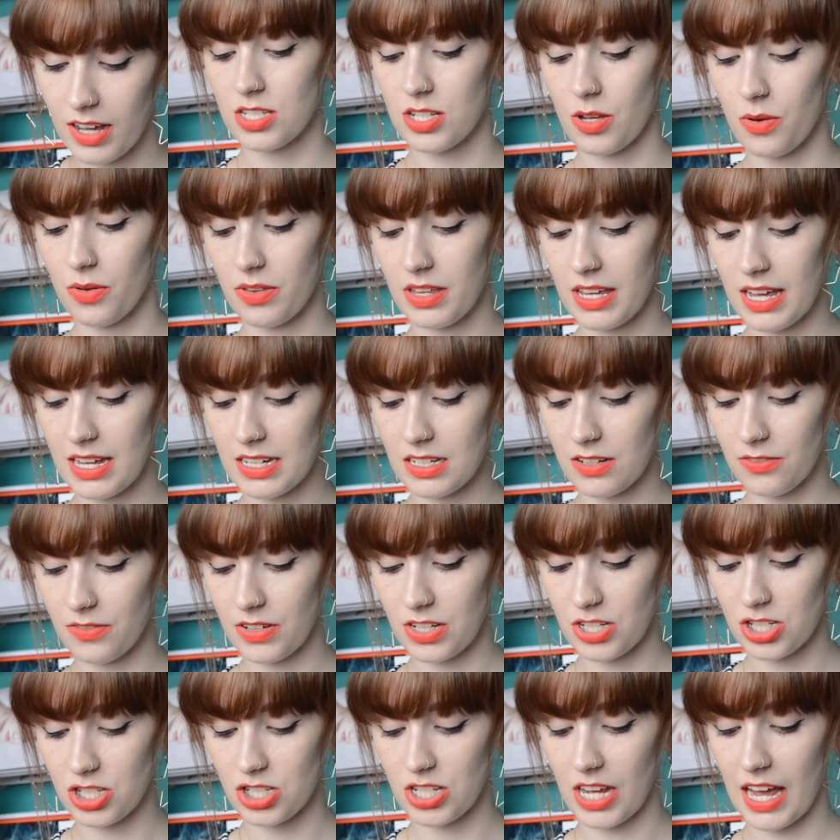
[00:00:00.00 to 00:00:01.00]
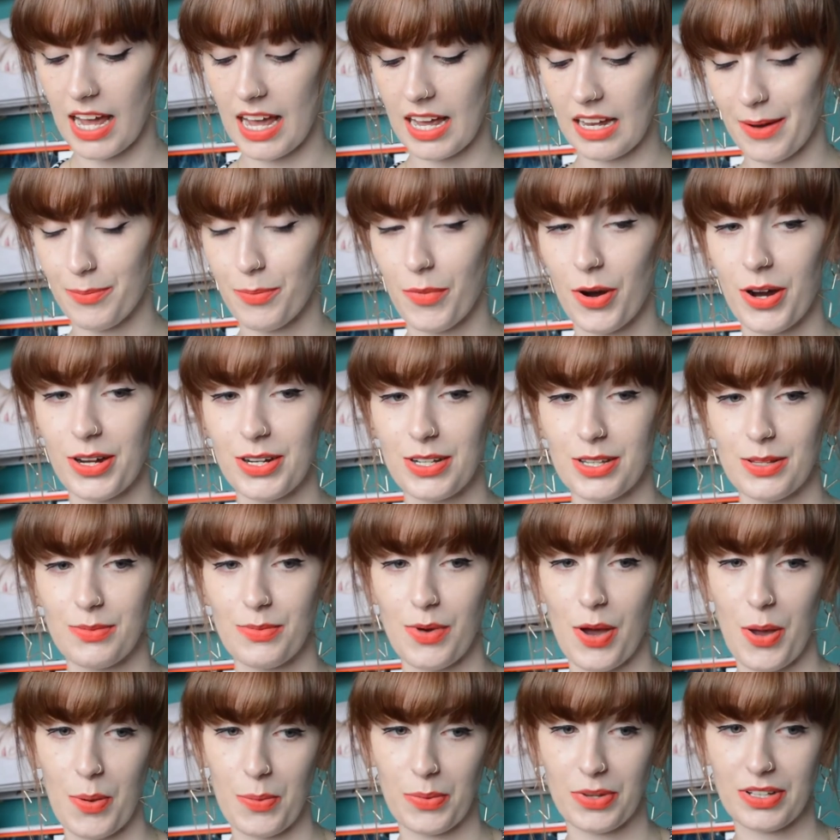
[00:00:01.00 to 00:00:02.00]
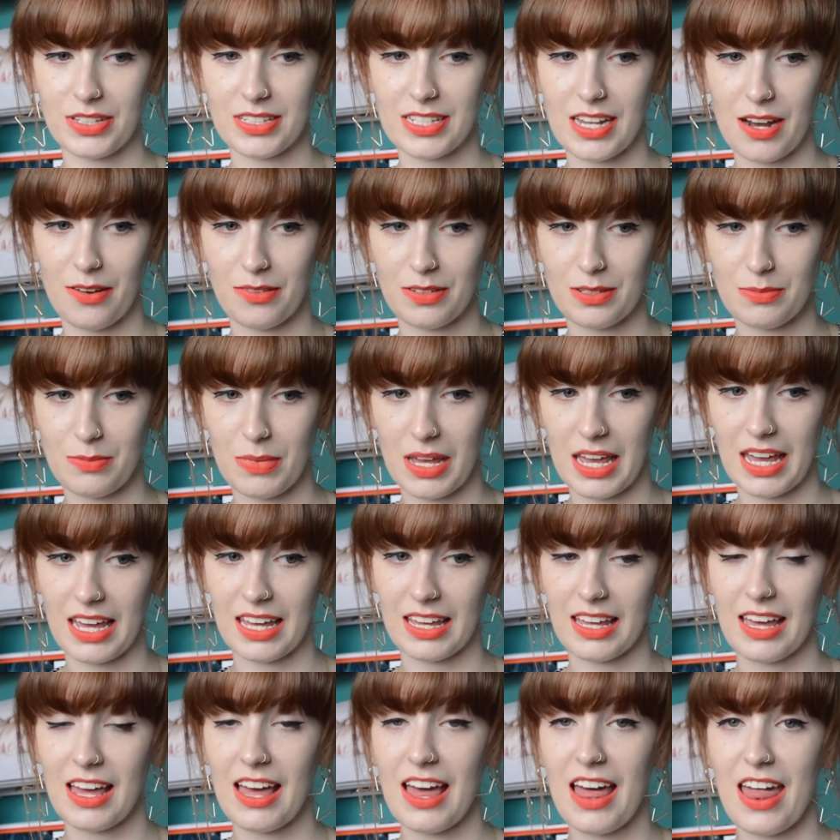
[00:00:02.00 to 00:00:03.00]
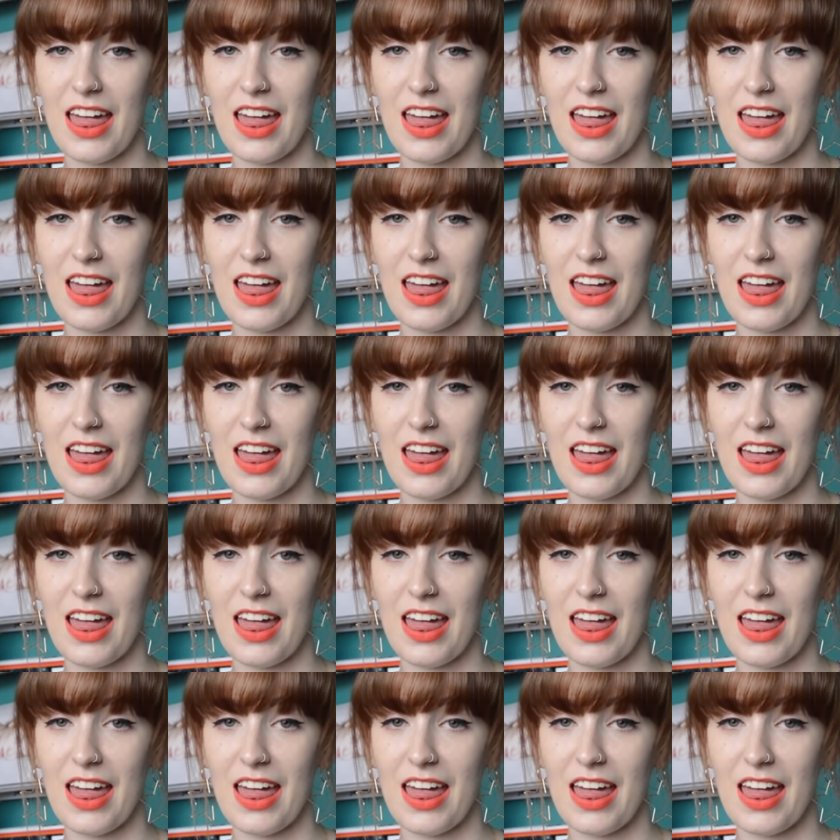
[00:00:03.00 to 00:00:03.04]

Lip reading: So at the end of each day, mine at the moment tells me